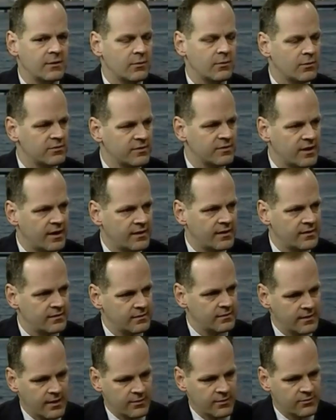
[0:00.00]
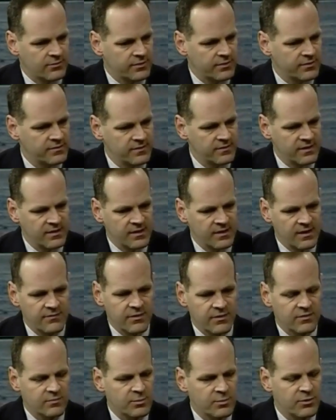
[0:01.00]
of course I didn't actually see the
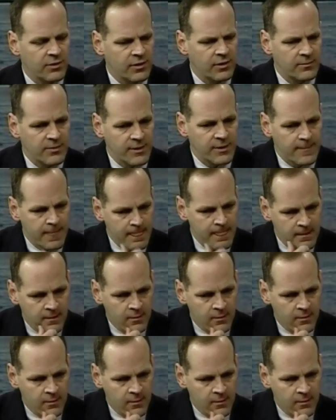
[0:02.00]
evidence put on, but